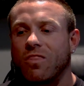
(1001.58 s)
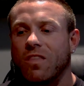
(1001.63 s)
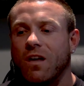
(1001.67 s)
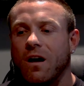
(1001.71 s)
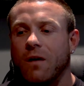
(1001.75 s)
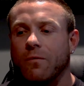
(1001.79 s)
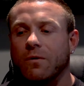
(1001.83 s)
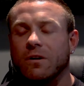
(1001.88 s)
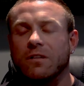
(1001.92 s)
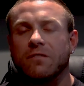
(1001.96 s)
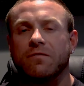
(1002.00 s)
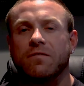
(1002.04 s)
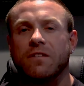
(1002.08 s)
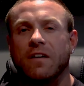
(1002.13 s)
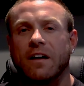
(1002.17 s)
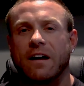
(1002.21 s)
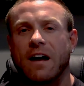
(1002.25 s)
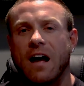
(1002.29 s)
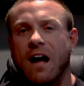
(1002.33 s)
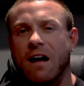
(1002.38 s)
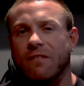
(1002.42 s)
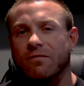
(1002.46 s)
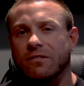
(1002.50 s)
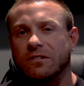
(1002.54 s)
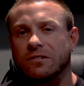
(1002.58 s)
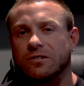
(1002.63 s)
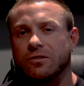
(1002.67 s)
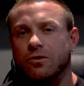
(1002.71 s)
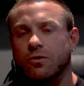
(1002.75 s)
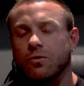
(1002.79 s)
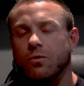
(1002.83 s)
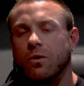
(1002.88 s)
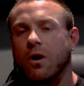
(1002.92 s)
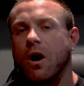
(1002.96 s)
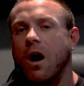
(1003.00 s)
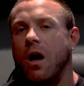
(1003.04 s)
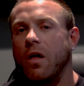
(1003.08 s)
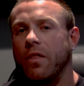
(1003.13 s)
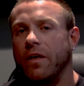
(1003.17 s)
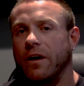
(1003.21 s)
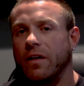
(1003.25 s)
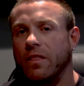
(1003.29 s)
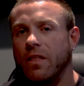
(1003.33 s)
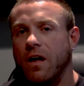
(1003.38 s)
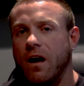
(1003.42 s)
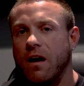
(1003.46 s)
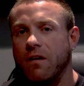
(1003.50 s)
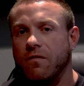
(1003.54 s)
really feel like I have this new calling
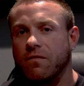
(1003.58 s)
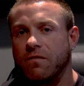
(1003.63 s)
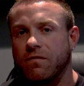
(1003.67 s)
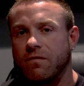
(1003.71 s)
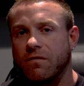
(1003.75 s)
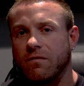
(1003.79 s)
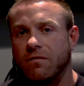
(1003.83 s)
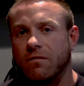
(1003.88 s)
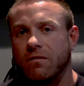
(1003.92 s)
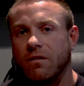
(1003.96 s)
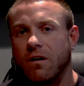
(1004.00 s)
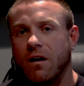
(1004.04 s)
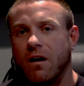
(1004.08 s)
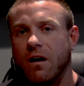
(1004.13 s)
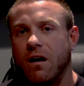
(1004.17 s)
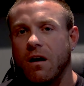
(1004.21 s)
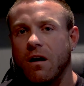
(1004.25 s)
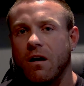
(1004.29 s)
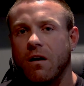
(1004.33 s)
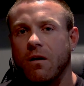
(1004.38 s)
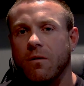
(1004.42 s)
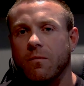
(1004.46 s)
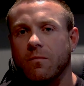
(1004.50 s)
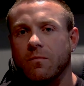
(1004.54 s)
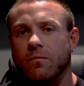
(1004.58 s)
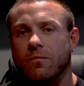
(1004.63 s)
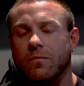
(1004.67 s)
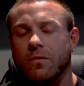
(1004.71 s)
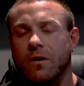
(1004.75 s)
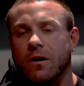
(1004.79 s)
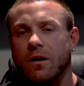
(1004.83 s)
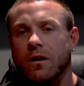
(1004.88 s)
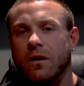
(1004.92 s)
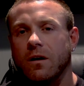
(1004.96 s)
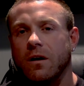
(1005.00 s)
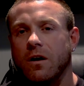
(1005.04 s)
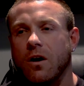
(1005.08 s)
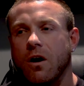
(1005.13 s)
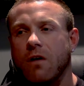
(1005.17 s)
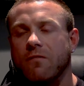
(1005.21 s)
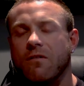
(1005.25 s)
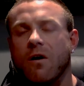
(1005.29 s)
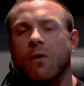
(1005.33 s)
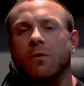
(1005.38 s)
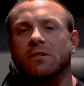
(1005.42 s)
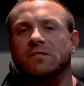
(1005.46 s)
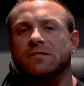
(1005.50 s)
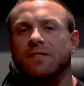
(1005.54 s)
in life. I've
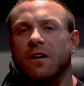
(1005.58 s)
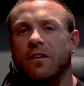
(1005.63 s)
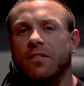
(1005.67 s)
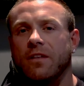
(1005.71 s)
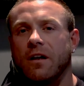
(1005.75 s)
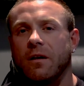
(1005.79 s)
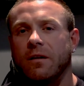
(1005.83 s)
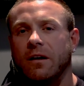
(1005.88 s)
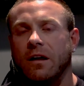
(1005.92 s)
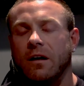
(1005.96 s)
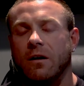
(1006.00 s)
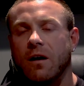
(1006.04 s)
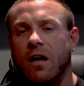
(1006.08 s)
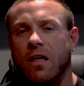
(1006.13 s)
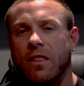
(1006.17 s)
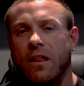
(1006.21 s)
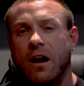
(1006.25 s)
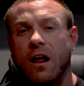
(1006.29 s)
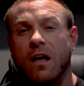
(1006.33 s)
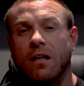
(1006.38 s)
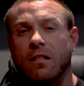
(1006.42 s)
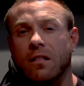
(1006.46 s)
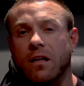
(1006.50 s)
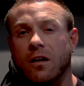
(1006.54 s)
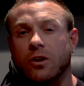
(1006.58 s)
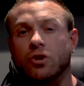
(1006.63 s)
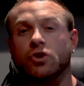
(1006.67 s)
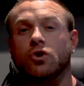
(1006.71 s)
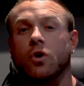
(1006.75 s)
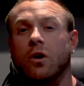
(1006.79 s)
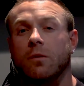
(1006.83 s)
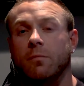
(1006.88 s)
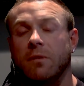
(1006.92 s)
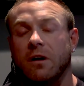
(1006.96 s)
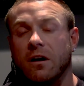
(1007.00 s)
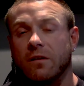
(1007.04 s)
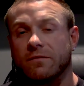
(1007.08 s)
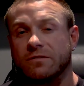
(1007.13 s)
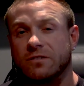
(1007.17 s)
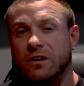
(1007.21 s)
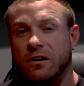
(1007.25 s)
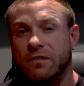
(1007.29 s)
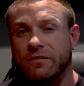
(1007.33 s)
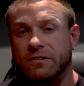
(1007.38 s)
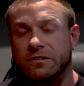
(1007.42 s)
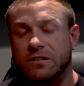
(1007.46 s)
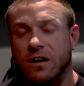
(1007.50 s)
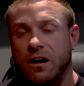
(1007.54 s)
always felt that I enjoyed being of
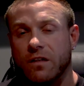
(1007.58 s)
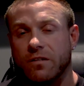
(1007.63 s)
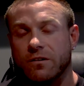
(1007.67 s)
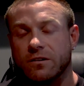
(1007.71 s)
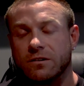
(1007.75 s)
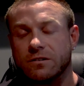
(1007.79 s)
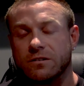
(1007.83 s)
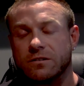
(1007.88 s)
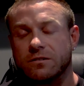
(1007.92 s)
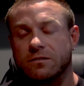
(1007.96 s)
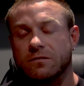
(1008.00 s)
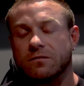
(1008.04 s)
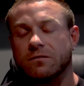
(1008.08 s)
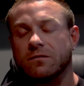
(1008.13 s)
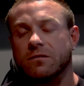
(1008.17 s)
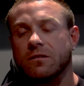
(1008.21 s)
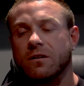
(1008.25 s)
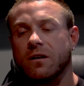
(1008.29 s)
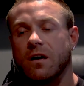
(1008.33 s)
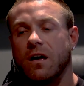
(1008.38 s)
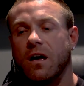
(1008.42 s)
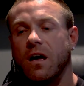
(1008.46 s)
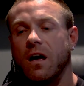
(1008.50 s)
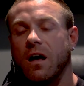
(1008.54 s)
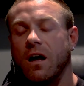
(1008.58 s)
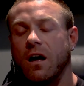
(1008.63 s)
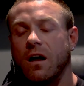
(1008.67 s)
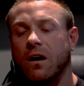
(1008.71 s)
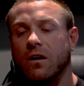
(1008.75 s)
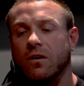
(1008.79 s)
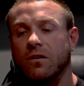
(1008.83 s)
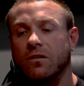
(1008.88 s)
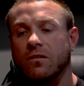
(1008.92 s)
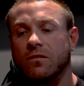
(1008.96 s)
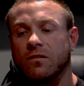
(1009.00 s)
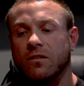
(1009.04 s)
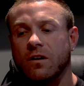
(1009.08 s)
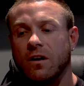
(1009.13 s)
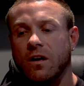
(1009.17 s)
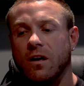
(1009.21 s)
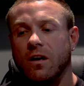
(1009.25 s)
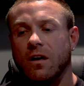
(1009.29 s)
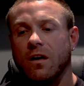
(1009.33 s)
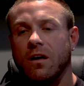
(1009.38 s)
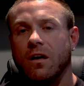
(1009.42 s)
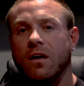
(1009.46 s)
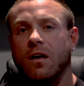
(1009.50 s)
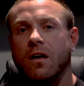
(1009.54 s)
service to others. And
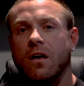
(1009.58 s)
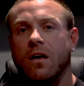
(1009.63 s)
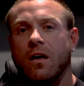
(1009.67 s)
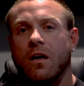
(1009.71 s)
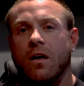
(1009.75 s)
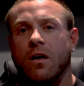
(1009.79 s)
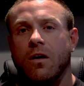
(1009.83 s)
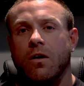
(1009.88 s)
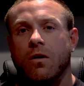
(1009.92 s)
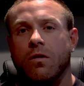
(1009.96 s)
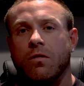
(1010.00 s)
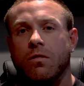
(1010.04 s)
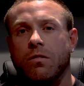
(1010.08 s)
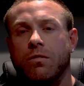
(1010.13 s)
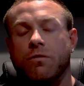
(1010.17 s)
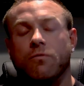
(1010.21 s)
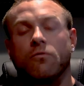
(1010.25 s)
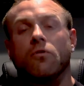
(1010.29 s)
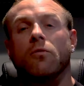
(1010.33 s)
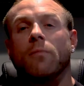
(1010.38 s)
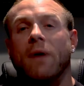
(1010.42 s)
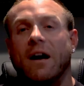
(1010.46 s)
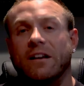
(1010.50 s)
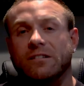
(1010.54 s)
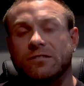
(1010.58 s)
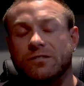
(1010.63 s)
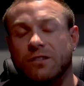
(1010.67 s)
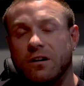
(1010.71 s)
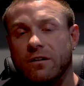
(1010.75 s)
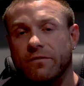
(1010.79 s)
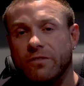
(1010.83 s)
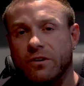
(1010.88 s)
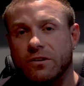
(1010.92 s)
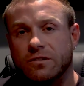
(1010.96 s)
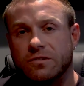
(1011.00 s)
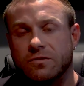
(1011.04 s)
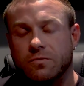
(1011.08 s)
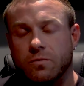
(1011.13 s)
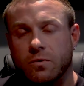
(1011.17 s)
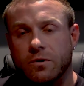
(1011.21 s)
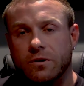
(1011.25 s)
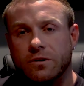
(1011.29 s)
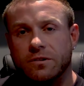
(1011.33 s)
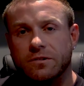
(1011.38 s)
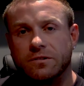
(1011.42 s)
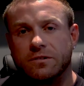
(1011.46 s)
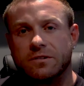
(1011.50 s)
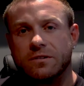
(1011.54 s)
through my service
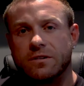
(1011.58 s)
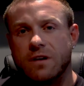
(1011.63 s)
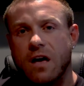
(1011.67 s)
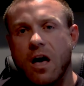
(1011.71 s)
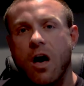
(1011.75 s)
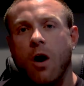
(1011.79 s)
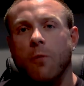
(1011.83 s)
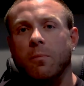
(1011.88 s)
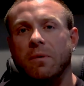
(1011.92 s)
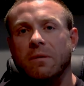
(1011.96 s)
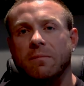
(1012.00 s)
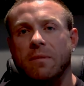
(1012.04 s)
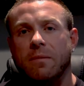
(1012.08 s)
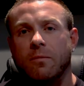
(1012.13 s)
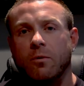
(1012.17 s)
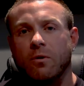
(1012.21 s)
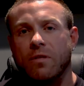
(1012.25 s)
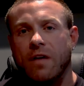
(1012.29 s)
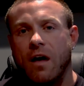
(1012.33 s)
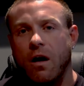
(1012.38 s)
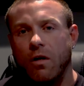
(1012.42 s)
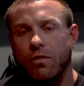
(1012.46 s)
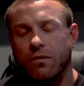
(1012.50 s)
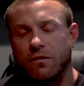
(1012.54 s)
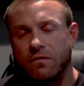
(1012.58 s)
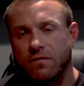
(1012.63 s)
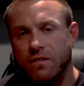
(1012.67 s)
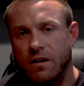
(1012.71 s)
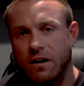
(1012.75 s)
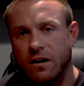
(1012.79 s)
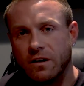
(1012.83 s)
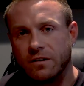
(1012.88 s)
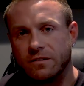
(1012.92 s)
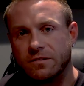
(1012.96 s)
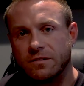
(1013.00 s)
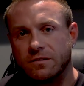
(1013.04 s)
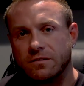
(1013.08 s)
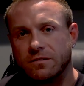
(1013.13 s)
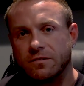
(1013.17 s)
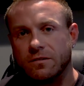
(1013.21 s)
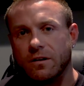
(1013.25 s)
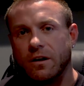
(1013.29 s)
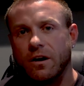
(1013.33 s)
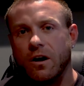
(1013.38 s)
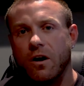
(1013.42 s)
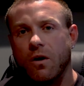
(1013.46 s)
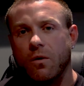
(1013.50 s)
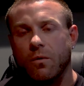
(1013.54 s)
was helping people with health and fitness,
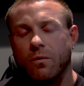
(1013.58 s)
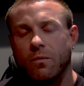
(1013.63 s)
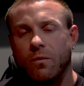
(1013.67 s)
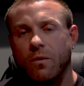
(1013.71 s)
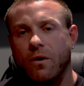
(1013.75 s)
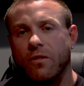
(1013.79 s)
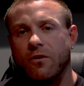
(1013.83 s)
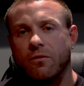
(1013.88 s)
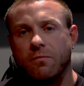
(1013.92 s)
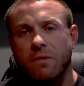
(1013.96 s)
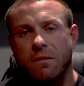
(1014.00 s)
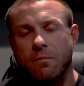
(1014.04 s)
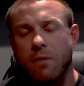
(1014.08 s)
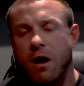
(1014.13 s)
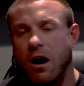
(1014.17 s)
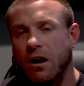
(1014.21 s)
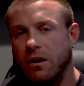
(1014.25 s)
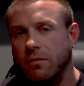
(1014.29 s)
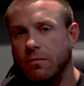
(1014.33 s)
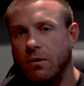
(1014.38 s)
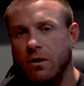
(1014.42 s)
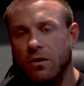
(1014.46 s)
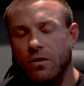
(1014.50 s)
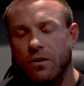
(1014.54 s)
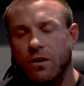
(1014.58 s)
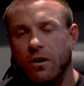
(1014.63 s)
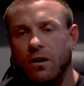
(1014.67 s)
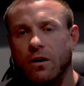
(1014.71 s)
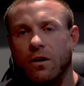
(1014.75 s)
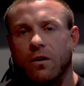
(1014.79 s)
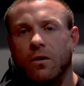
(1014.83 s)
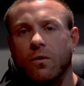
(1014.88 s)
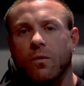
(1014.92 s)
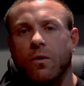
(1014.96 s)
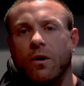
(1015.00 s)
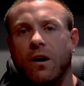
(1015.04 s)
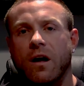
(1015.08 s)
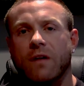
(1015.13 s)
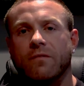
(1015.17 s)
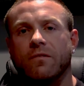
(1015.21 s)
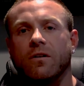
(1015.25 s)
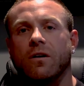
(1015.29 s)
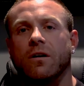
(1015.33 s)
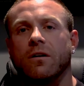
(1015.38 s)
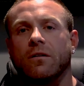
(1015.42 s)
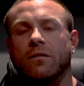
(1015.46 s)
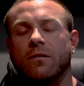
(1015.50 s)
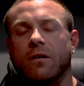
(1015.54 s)
you know, whether it be bodybuilding or
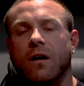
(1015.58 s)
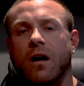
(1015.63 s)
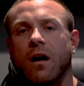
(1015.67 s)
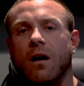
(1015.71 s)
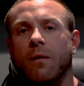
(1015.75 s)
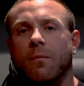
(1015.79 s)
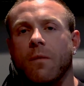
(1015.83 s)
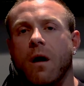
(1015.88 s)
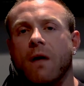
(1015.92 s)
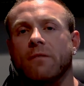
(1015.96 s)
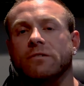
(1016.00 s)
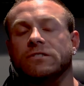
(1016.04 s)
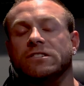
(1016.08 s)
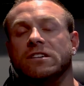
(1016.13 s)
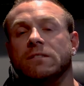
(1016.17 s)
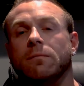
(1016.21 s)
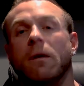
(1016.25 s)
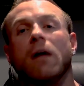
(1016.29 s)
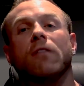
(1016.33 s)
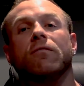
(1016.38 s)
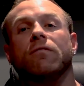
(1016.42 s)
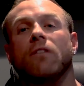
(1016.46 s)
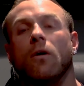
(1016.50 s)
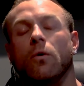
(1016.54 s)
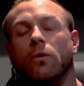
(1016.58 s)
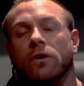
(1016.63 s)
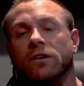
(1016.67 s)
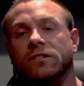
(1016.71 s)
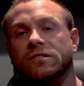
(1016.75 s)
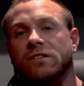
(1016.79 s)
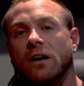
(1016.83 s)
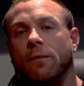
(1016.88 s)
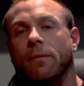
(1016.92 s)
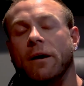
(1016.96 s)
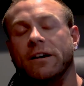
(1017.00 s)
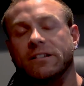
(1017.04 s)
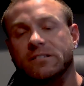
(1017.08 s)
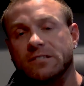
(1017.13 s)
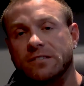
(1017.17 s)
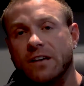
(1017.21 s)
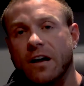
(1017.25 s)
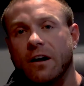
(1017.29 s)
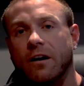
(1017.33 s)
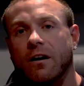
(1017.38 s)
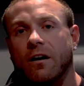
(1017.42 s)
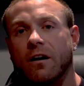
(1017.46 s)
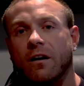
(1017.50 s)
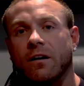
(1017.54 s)
whatever. Obviously, my focus on my
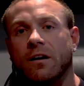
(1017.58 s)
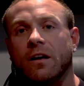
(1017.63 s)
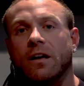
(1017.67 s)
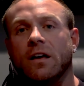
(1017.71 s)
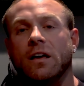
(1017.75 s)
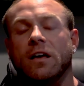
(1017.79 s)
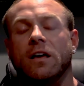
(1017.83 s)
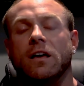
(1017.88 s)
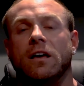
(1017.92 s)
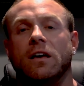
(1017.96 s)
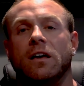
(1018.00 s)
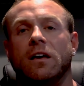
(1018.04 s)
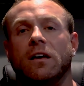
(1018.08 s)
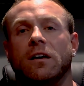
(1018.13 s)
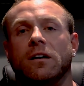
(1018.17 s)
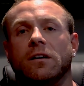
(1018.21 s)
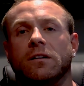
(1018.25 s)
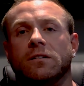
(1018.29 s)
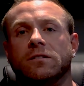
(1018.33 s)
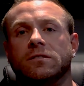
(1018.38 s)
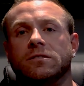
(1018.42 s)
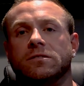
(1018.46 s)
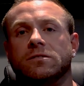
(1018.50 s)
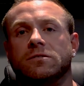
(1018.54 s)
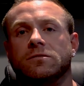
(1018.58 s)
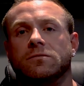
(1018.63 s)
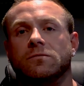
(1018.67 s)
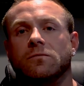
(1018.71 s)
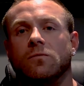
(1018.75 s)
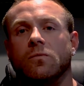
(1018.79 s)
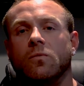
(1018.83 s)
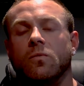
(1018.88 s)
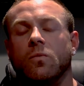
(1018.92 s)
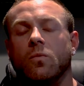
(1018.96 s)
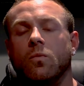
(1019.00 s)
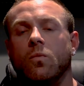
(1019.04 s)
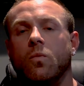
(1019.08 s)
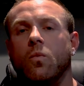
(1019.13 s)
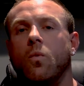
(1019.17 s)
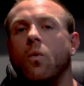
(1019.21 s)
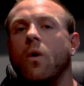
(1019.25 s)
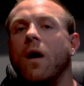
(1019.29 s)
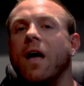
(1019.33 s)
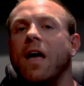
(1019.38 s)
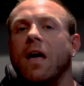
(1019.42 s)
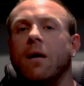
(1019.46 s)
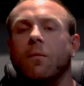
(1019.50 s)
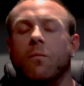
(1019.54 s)
center is
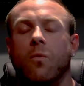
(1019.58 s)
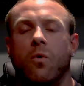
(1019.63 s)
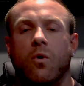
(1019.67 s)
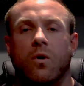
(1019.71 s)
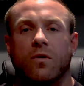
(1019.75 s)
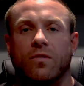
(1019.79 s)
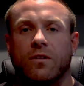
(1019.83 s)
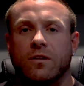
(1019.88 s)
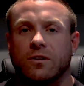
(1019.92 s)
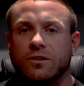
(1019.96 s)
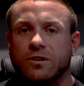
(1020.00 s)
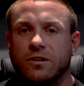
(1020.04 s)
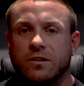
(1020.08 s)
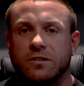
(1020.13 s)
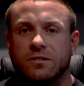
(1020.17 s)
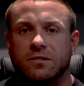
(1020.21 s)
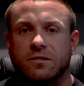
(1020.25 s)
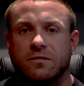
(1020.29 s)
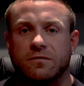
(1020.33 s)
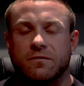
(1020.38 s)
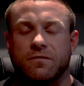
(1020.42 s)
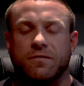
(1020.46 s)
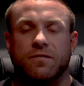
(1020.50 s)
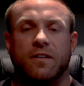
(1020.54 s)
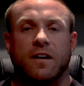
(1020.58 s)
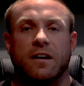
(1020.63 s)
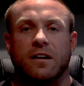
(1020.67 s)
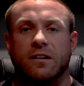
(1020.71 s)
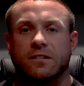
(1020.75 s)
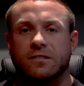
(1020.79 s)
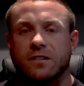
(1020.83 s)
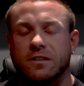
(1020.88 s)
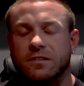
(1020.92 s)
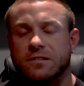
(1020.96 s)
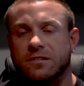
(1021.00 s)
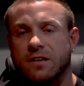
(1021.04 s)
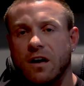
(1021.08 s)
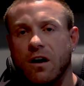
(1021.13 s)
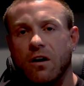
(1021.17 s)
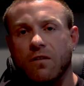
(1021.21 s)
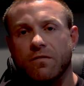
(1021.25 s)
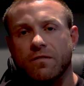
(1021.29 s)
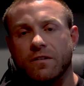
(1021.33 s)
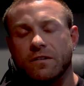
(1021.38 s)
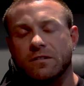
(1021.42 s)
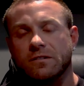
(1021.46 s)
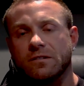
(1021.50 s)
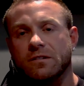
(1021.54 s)
way more than just fitness
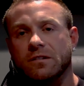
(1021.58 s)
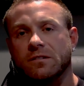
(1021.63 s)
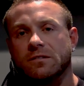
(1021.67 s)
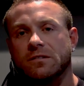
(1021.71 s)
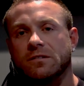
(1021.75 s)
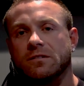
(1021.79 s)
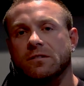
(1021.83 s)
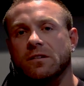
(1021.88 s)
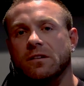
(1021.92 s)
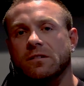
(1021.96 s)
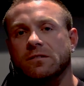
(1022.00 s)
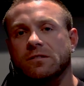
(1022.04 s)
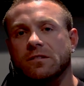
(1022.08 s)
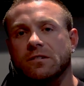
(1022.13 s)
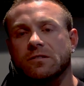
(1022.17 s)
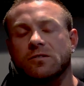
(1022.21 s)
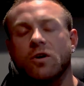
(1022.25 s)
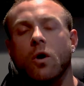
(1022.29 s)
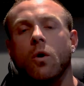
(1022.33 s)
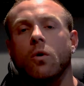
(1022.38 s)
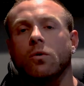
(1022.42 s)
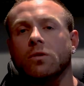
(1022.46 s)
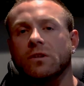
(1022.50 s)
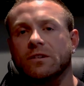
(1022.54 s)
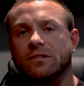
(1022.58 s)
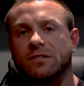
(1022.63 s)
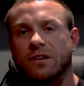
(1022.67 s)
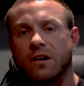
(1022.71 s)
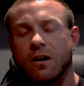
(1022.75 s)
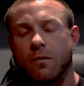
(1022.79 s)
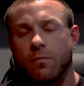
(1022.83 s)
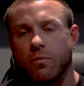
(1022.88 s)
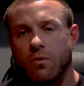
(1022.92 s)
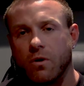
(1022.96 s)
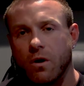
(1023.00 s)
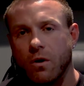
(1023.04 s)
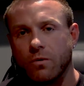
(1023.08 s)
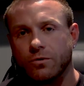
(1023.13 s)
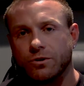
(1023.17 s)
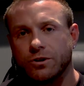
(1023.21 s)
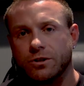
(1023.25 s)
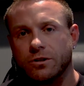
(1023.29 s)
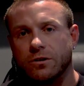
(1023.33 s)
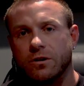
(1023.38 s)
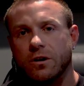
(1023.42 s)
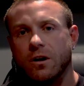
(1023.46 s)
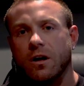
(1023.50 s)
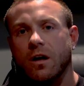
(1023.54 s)
itself. It's this holistic
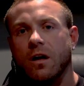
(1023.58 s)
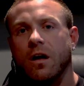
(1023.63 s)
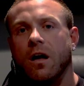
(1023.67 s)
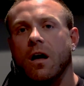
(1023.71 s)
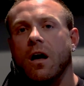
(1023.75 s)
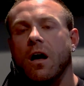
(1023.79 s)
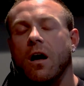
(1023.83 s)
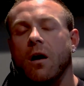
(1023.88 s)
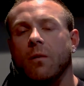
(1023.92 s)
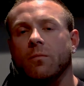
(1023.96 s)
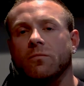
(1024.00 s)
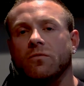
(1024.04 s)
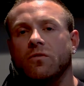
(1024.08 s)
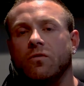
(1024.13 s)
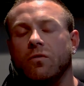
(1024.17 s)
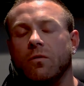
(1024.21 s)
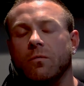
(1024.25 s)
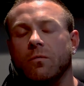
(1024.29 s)
approach to